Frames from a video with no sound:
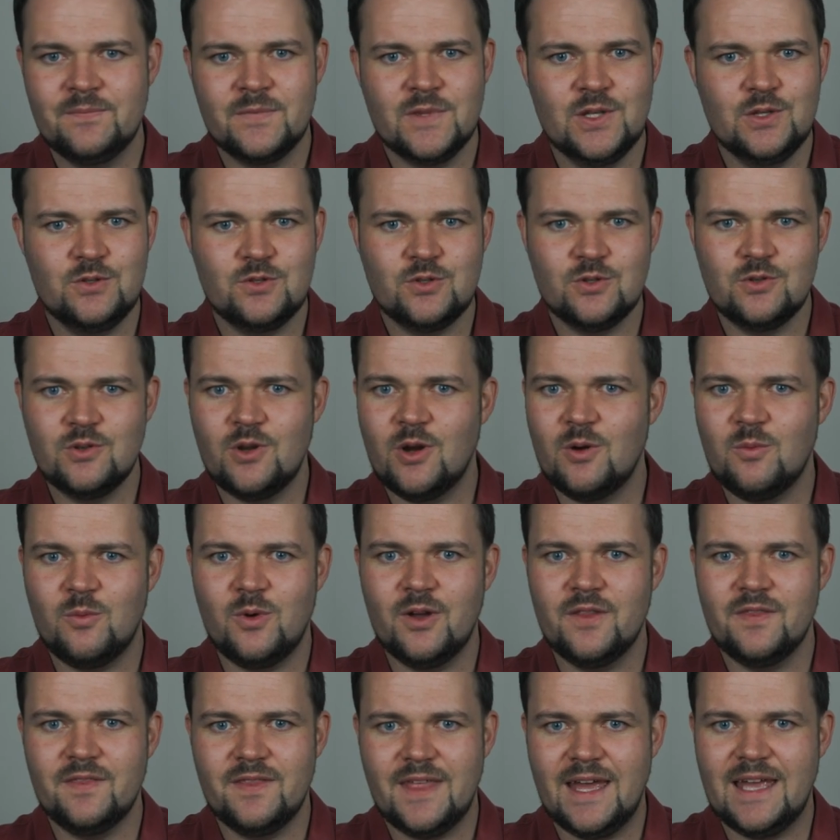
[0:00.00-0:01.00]
you do not
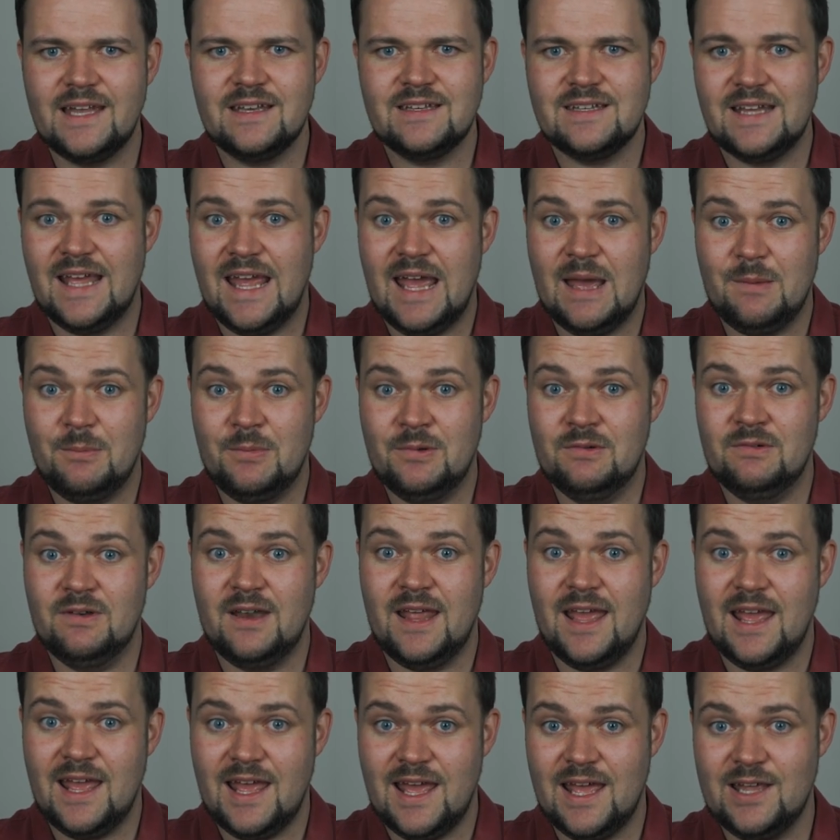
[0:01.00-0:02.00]
want that to happen
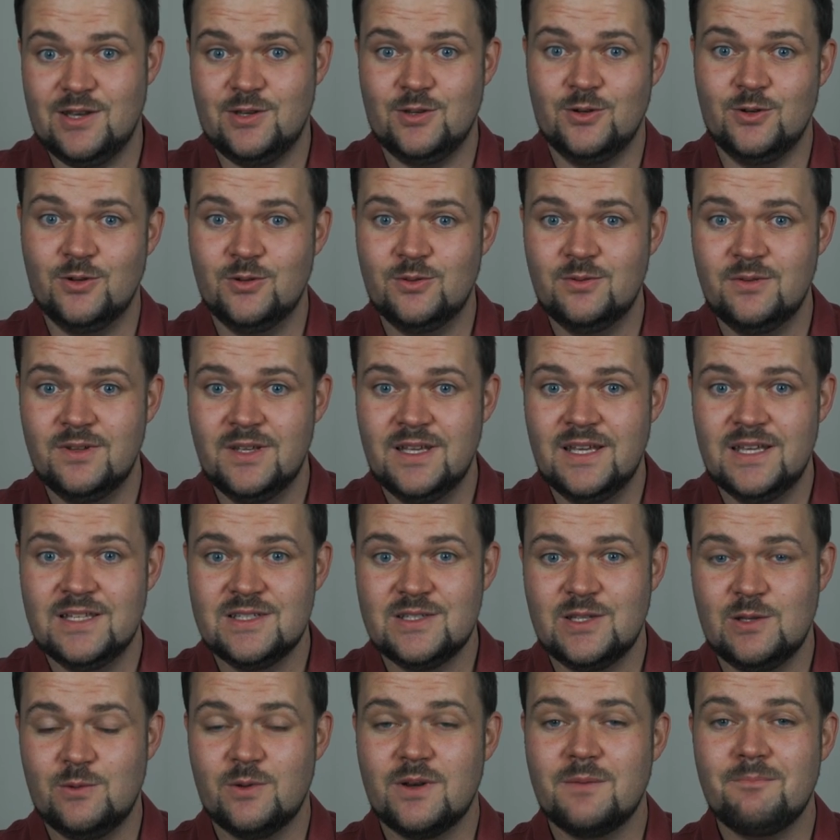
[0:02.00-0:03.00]
at all.
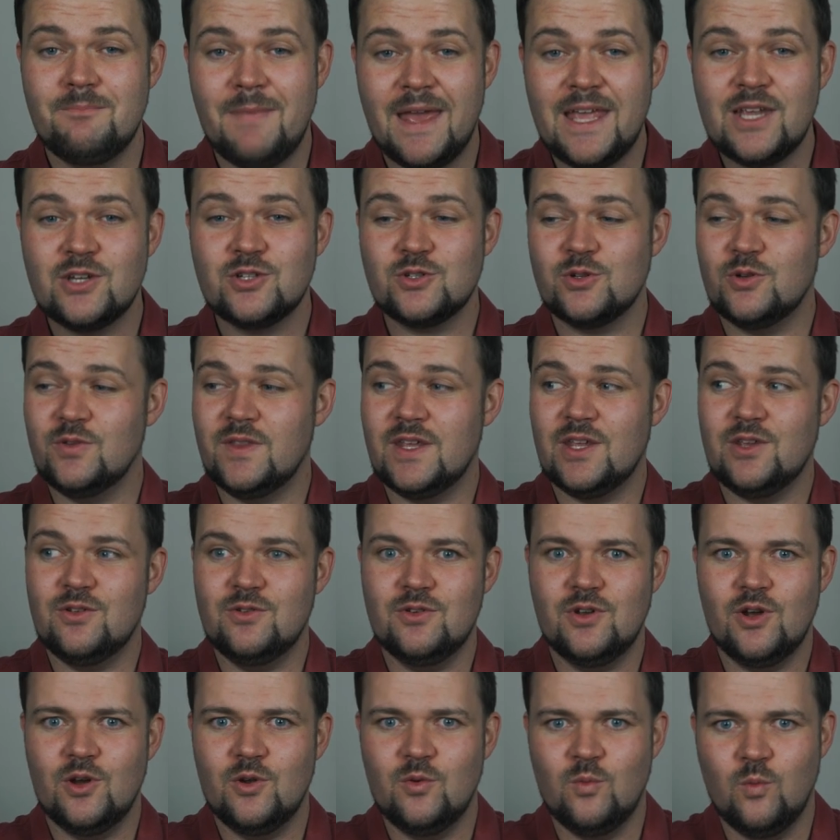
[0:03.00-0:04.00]
You wanna make sure that you
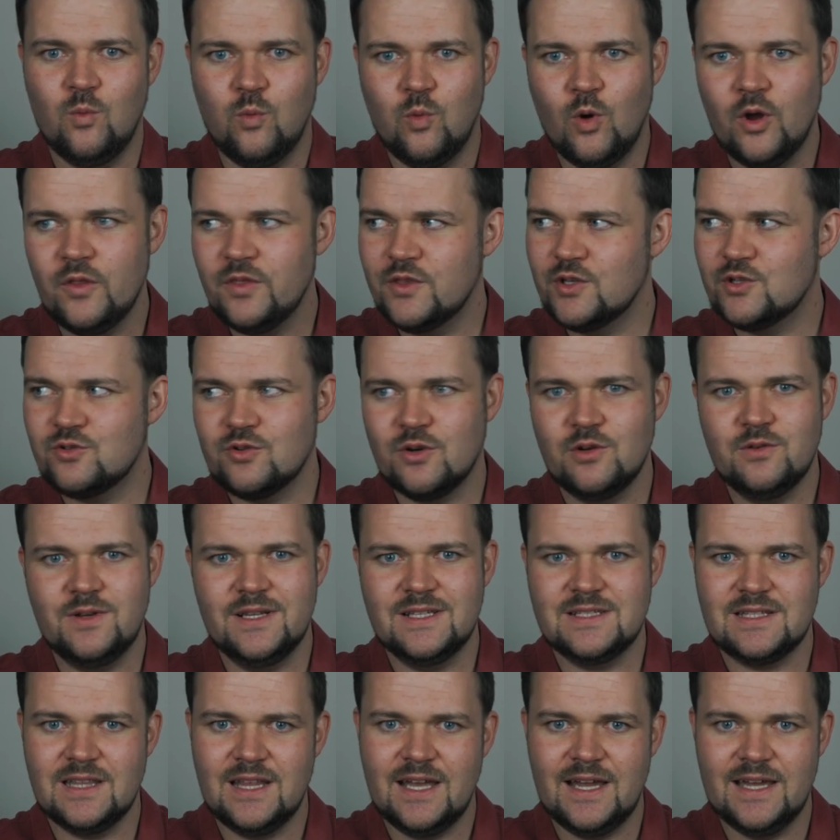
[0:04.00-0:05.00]
know what the drone
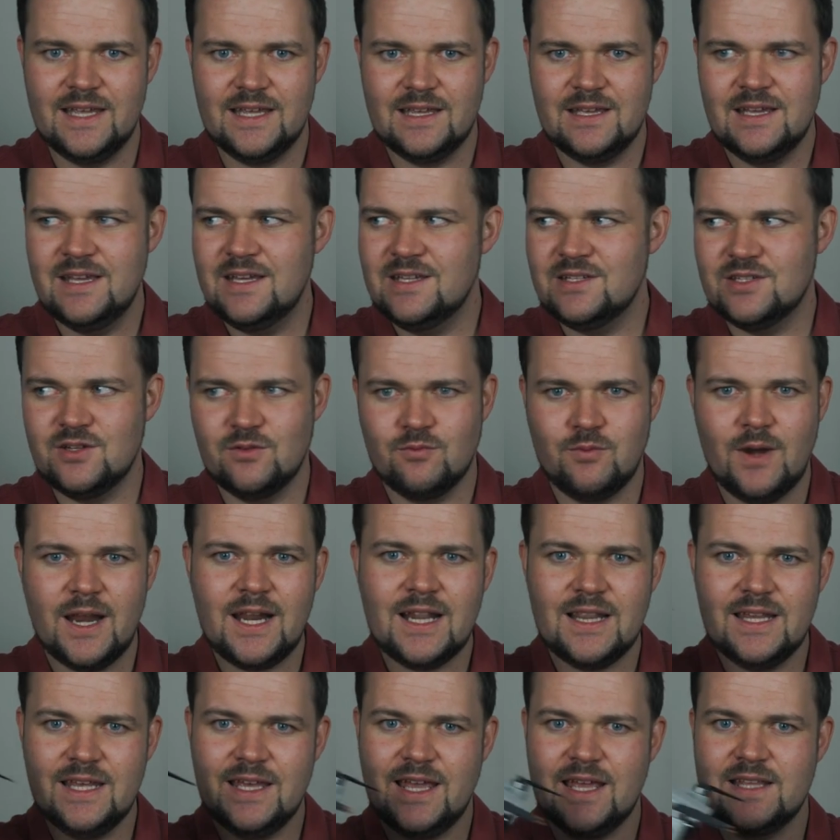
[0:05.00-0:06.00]
is like
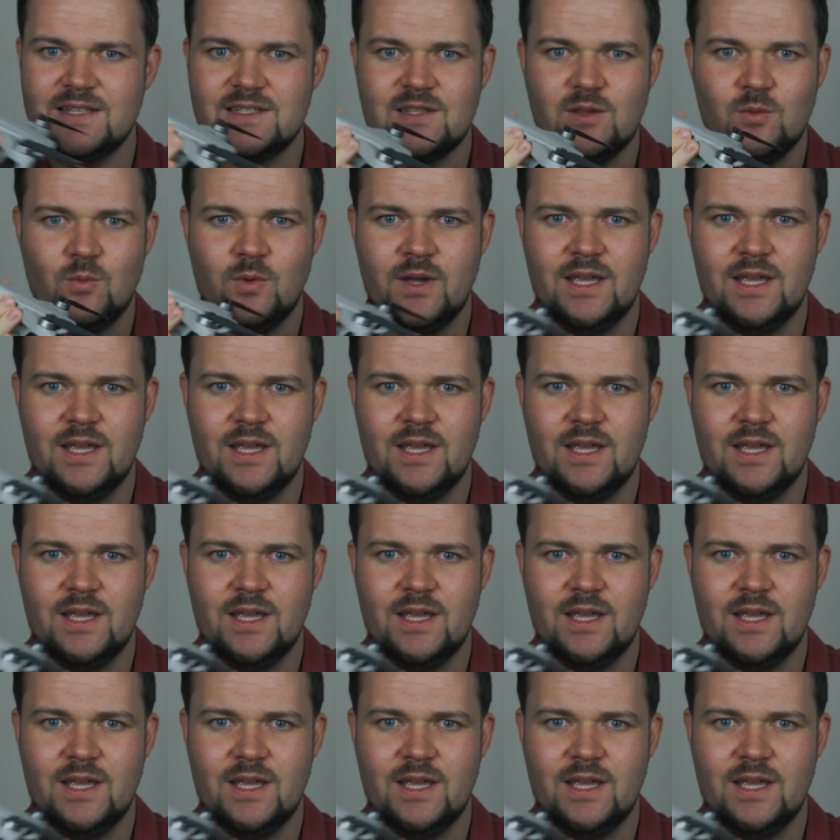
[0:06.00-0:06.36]
directly against the